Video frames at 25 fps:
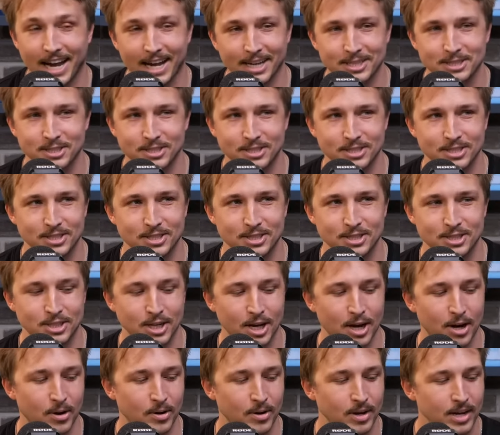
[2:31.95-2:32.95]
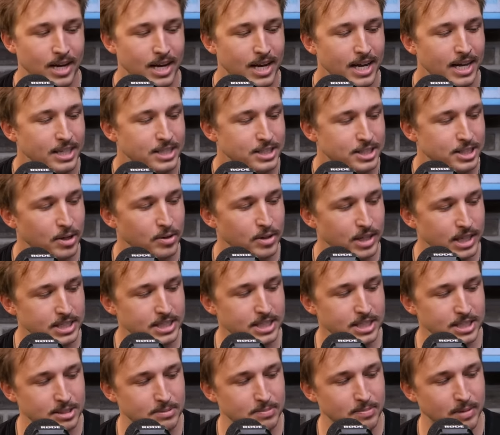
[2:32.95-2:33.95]
Yes. Jane! So so
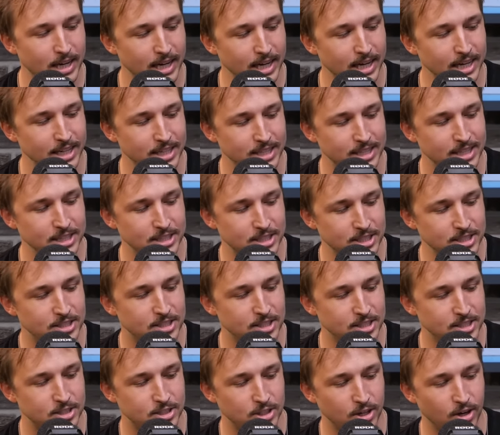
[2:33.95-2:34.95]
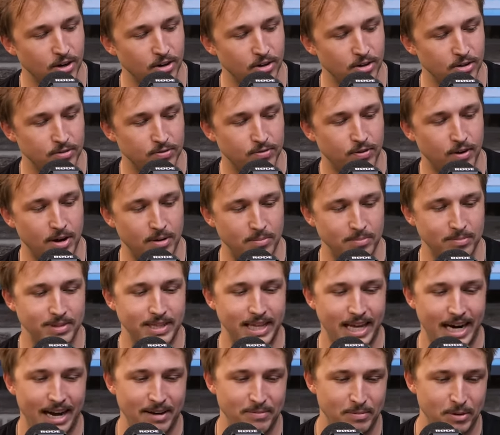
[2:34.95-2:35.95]
this Yay. is my this is the journal from
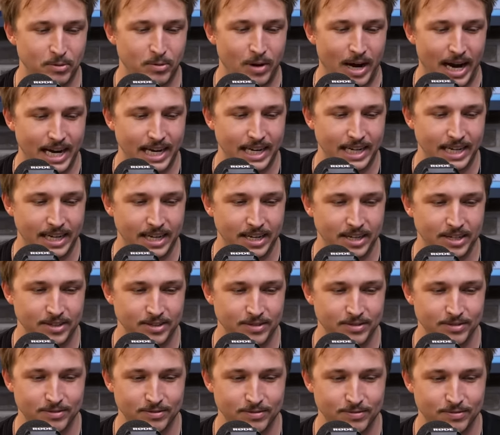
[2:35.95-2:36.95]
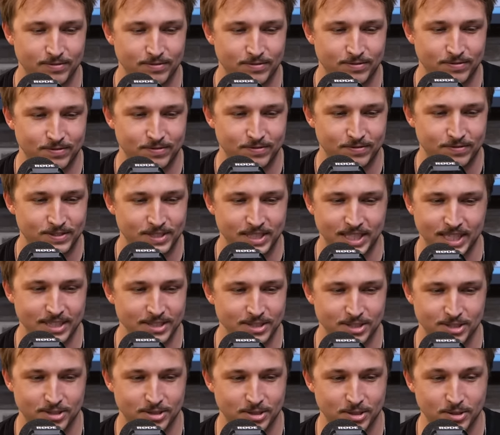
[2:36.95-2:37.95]
that I've been writing in
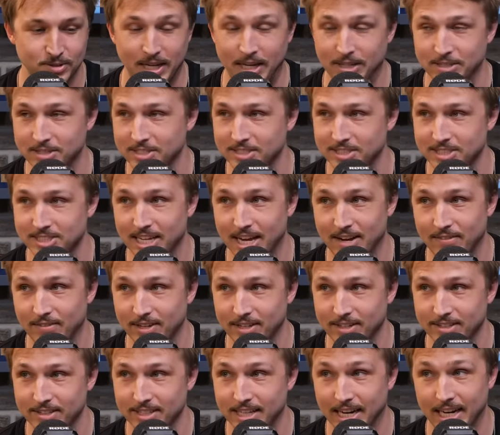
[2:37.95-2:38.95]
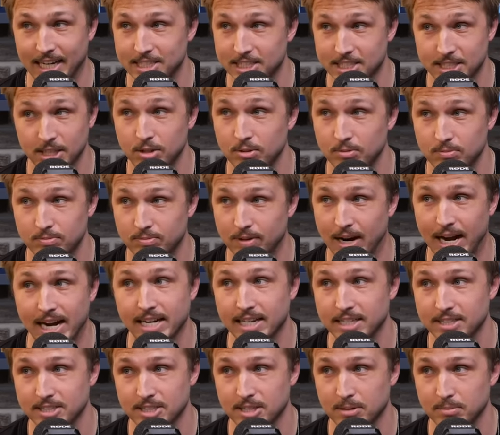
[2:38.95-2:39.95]
since 2007 that I still
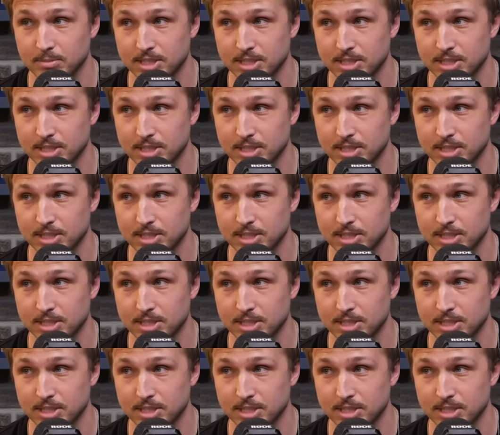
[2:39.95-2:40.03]
write in what?